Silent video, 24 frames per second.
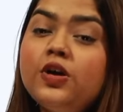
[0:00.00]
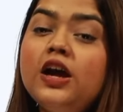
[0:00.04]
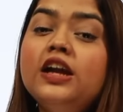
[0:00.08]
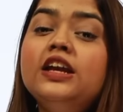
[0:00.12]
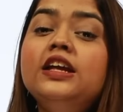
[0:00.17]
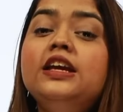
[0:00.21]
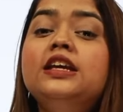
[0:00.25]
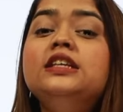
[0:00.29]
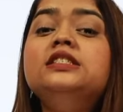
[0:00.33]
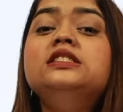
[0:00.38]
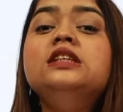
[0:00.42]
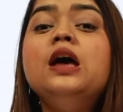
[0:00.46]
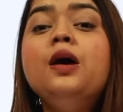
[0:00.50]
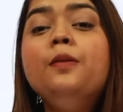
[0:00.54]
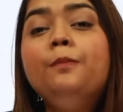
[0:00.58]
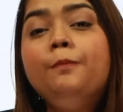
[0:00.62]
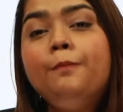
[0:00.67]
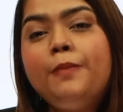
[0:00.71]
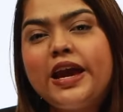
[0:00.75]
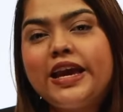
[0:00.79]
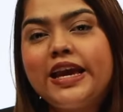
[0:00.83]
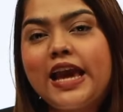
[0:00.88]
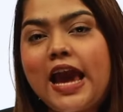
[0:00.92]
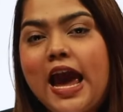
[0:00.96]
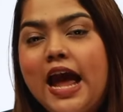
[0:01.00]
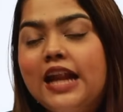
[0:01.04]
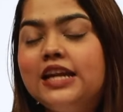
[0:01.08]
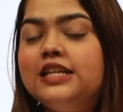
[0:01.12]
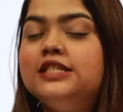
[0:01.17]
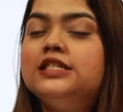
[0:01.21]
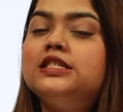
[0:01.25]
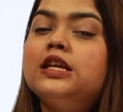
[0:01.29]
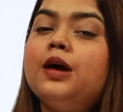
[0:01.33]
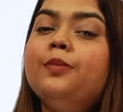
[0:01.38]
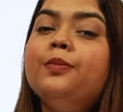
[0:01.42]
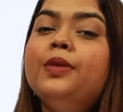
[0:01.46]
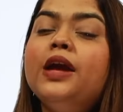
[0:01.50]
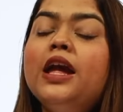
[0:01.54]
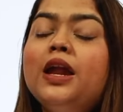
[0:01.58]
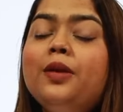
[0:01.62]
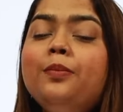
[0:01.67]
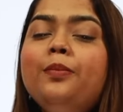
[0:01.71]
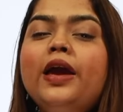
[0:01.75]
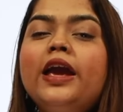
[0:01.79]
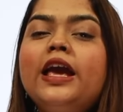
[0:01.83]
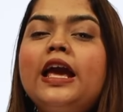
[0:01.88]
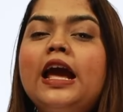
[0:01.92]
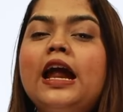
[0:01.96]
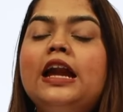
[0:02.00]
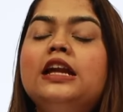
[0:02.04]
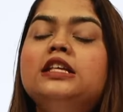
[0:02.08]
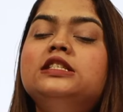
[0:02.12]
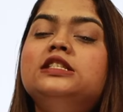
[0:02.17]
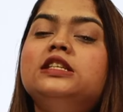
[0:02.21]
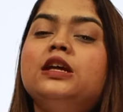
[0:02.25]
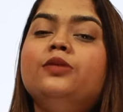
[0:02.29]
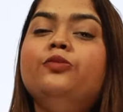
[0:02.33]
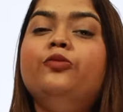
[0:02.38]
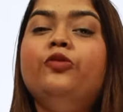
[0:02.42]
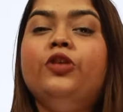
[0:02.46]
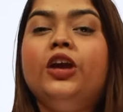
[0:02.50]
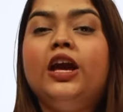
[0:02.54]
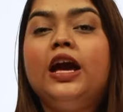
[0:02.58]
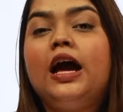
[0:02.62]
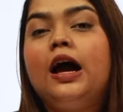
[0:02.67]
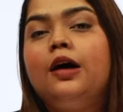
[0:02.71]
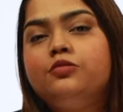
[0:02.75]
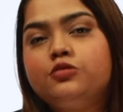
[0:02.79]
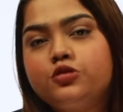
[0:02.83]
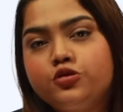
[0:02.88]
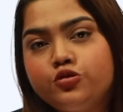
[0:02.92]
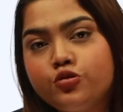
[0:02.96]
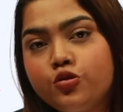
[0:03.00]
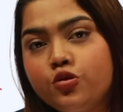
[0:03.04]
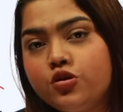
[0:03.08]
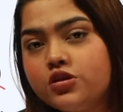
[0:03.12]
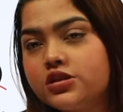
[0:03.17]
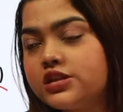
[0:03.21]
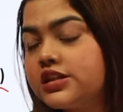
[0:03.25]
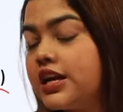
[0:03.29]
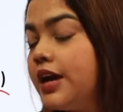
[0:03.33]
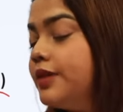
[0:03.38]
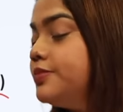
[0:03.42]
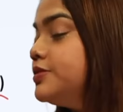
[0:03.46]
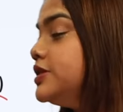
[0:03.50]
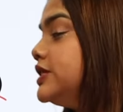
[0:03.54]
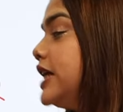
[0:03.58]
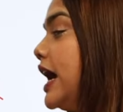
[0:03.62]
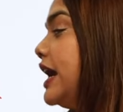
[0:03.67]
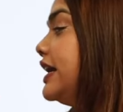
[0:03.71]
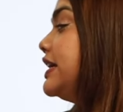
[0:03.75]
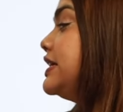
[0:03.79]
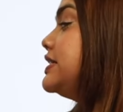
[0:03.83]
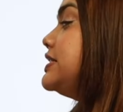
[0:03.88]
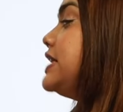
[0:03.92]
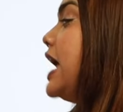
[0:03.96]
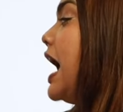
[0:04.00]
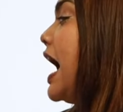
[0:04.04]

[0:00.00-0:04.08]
one is mechanism. In mechanism we have two steps, that is